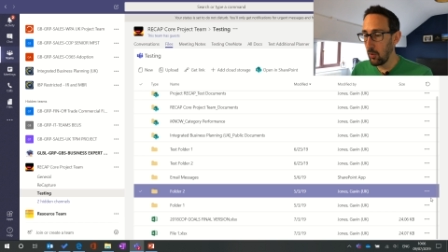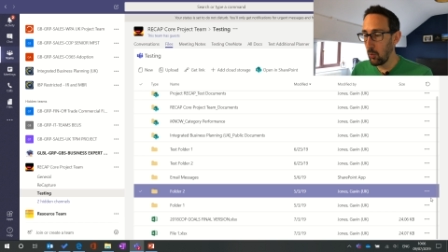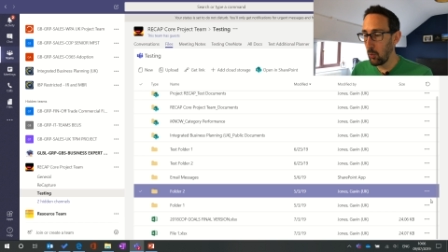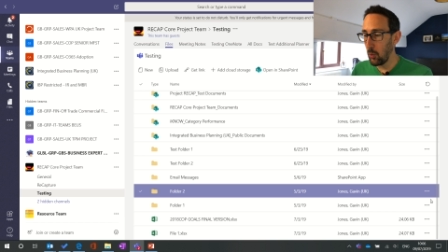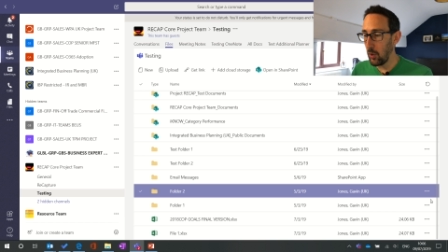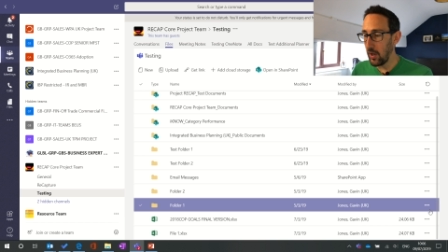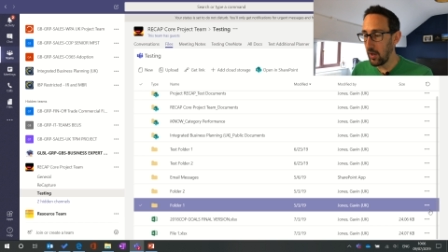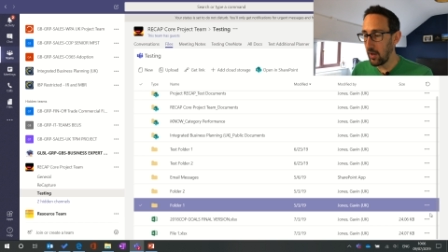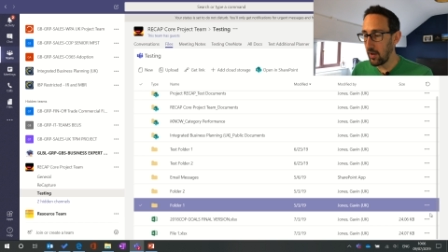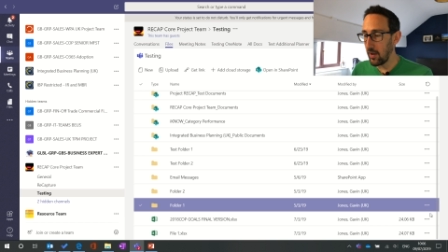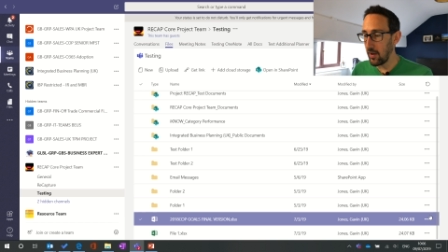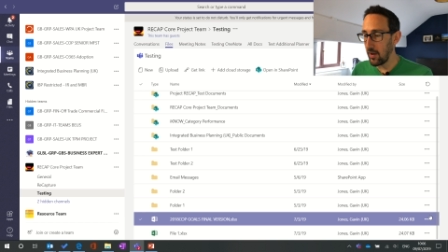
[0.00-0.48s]

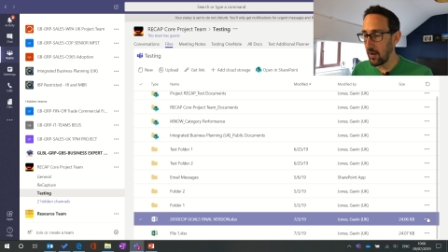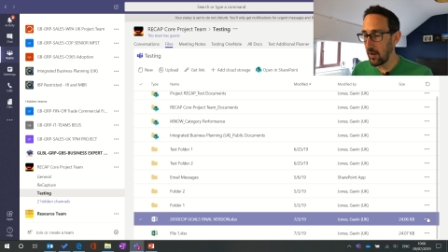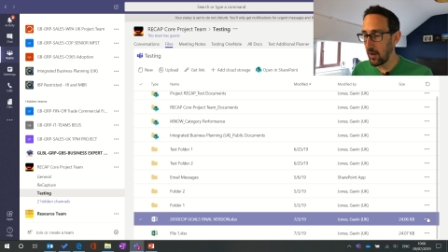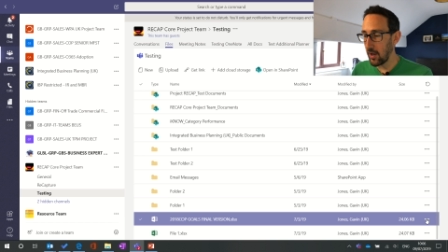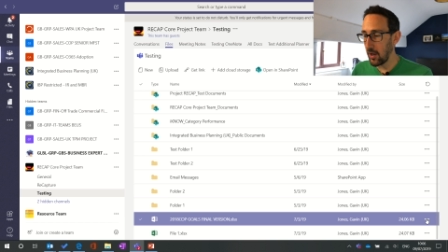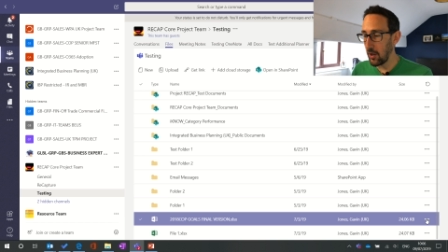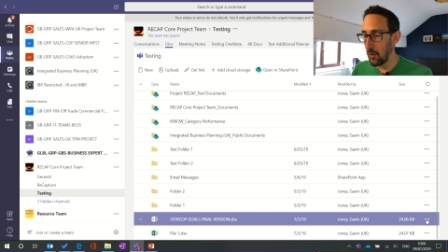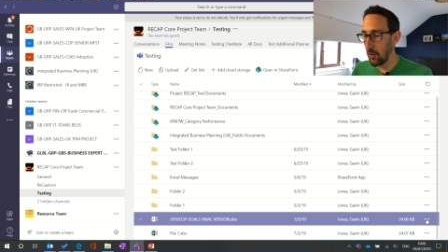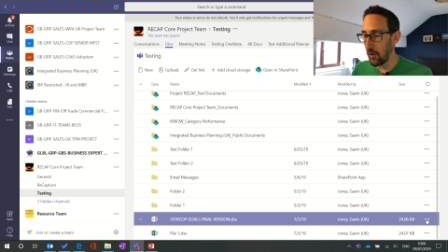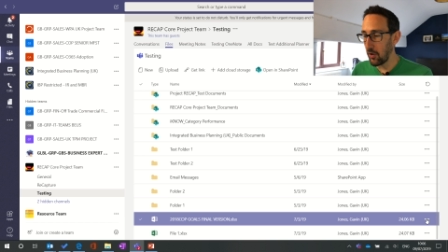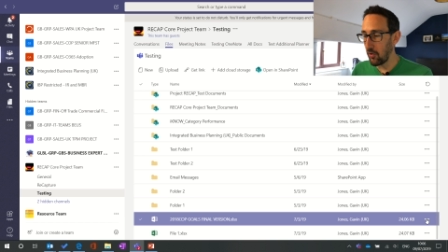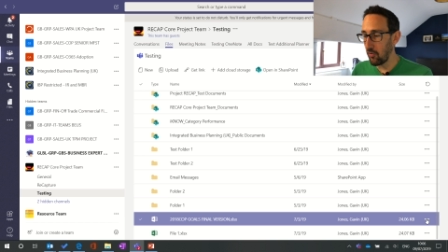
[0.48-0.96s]
we can
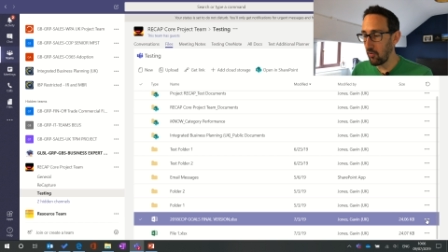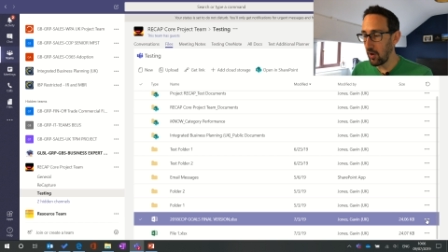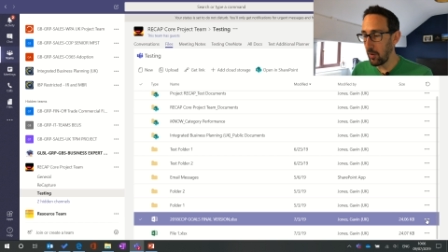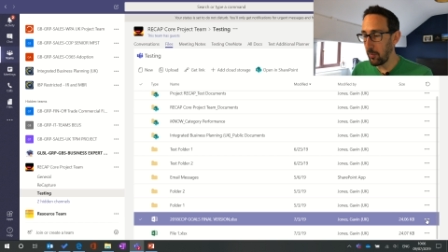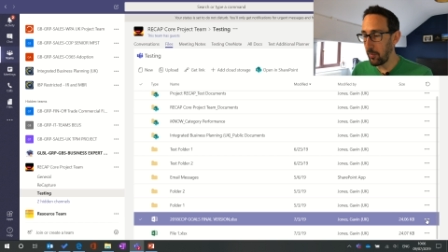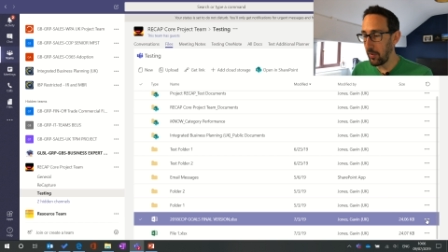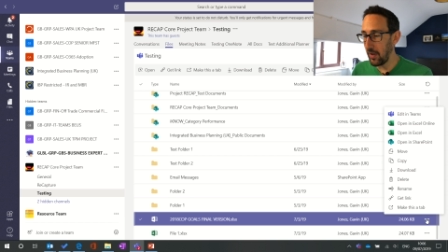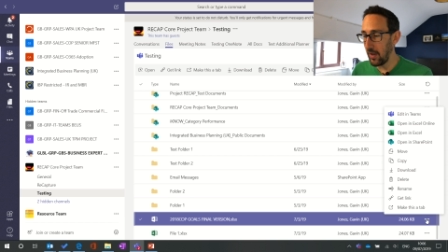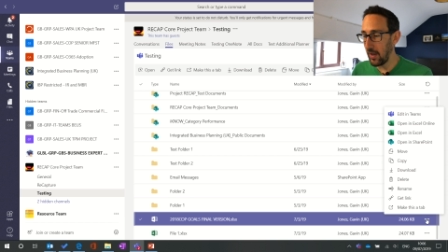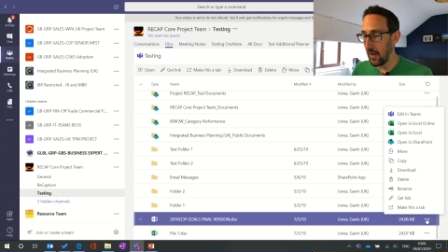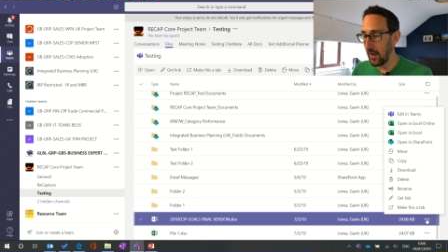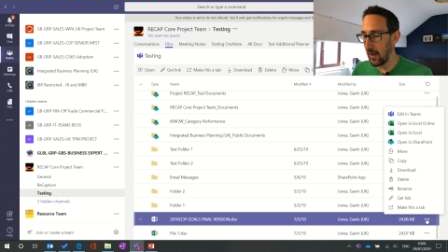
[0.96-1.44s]
go and
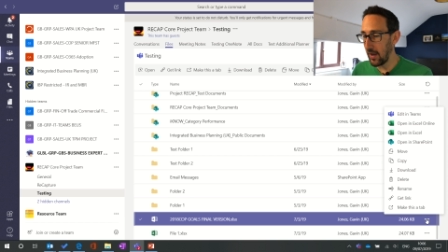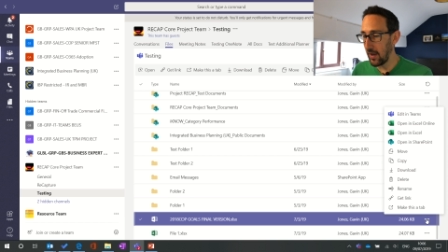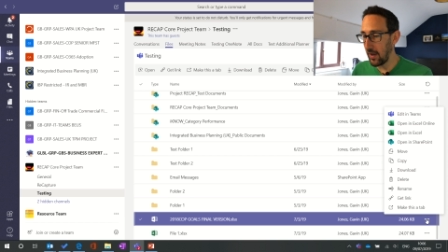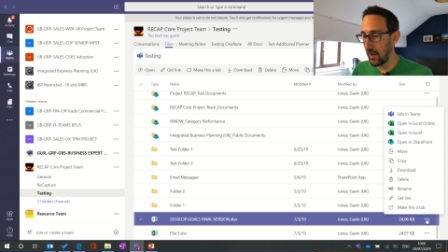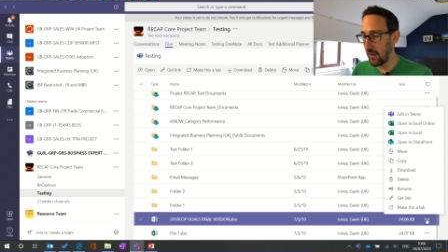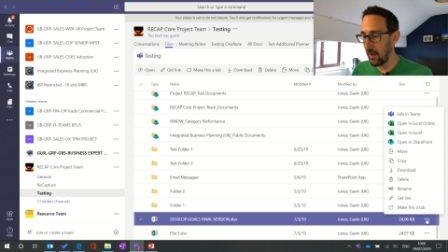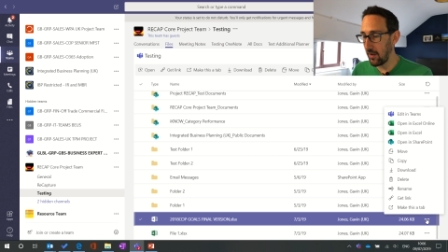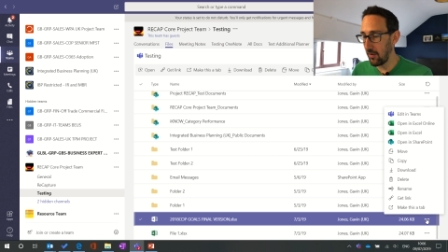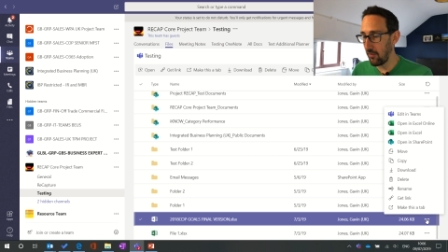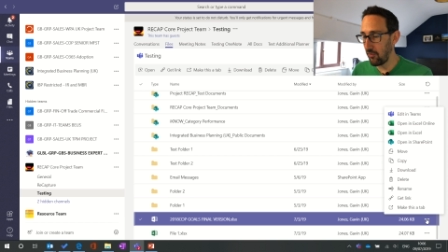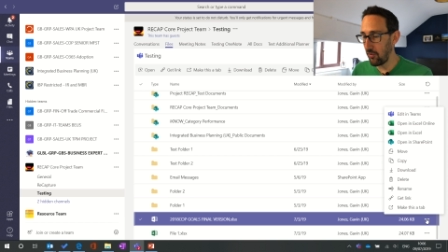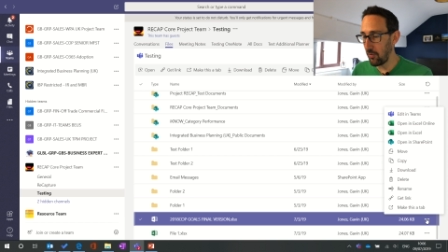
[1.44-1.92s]
grab a
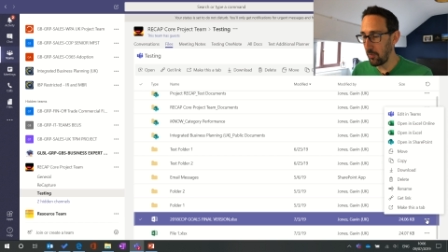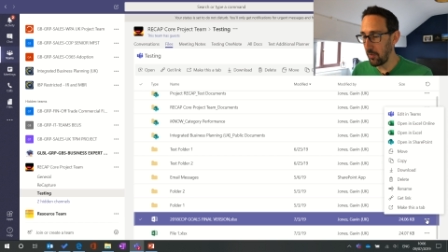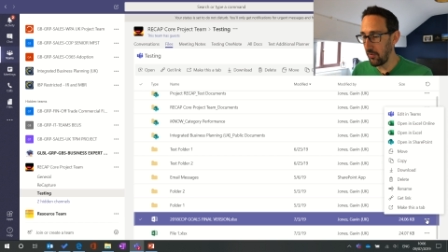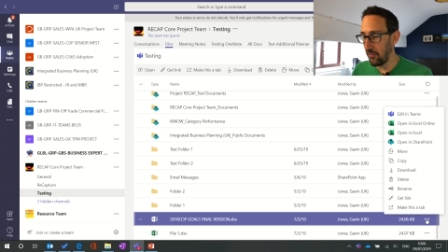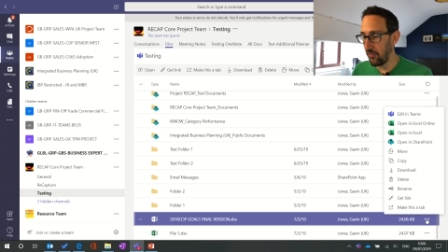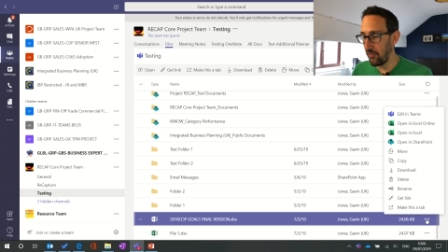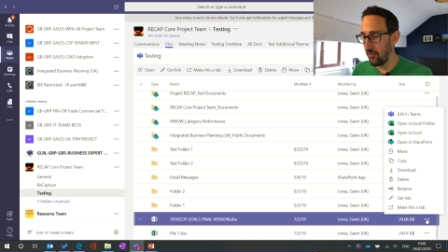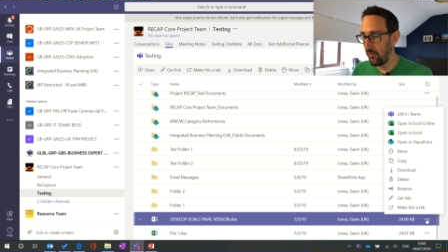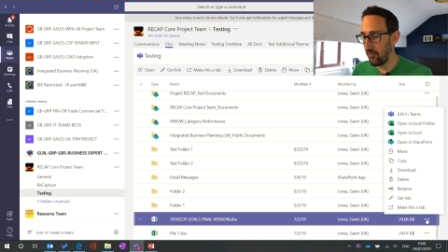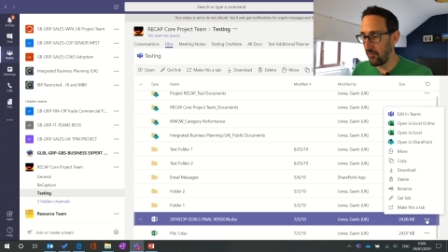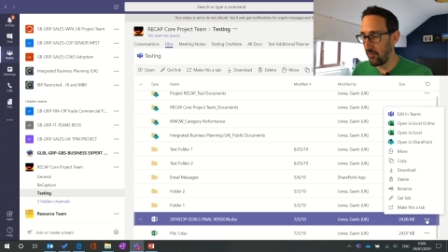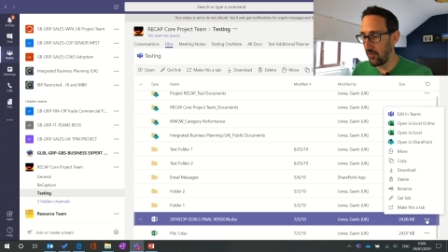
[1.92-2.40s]
link from a
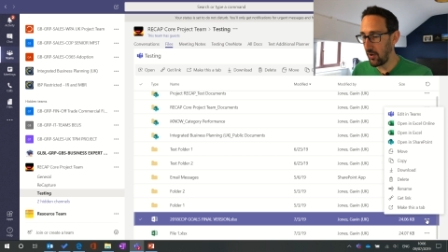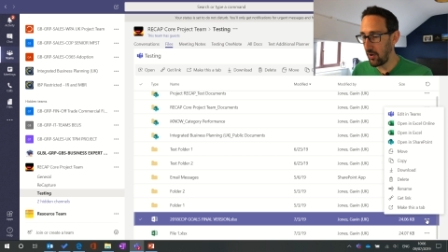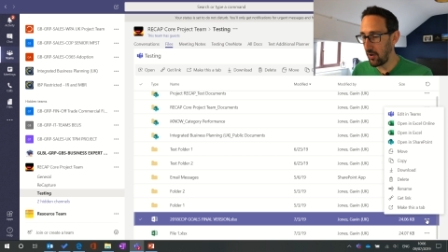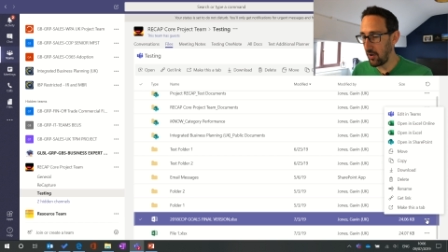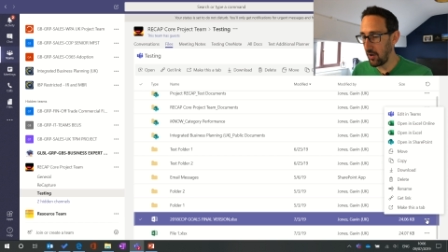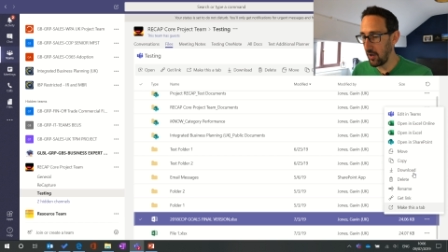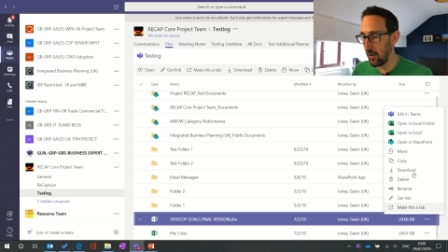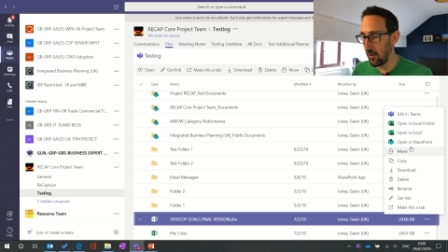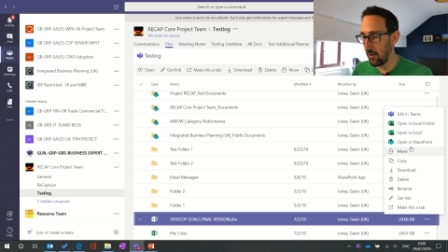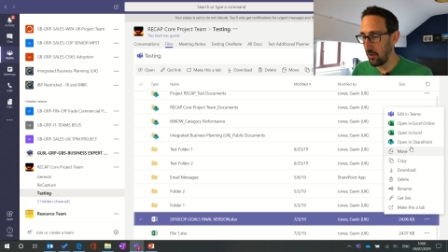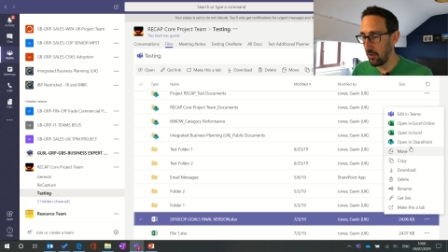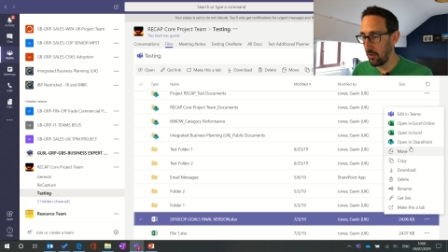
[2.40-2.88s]

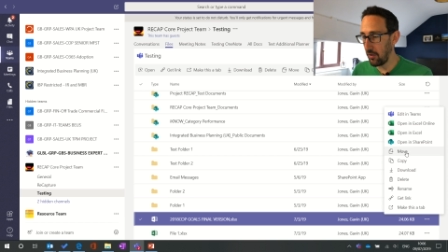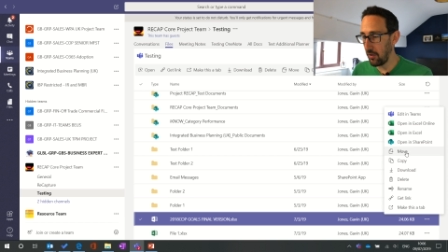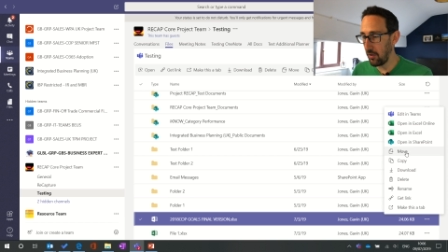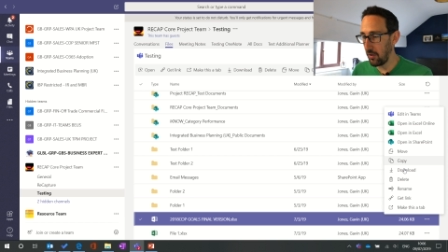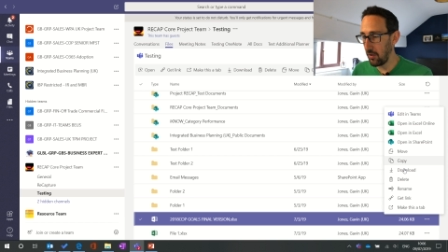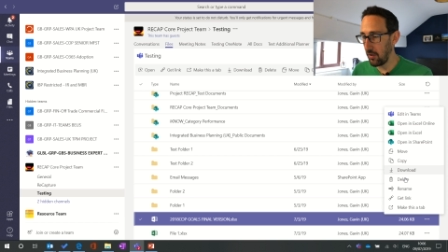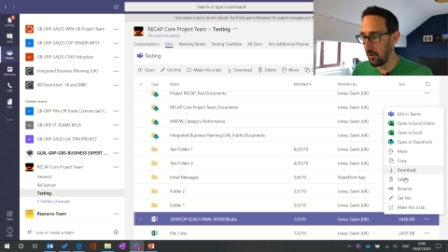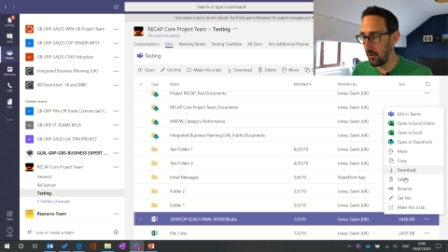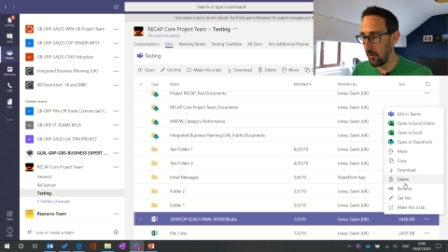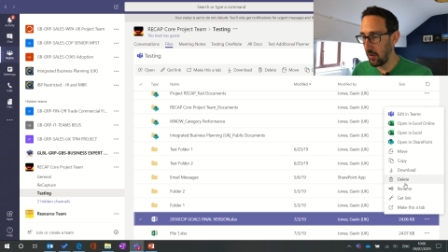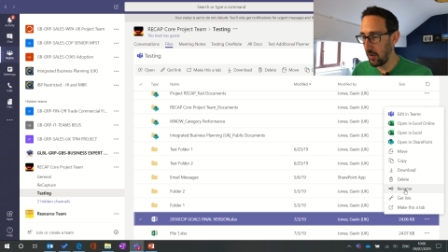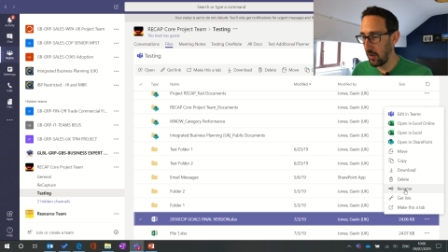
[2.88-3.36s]

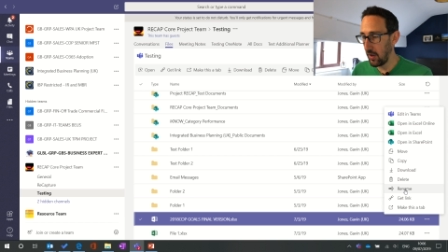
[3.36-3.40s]
file,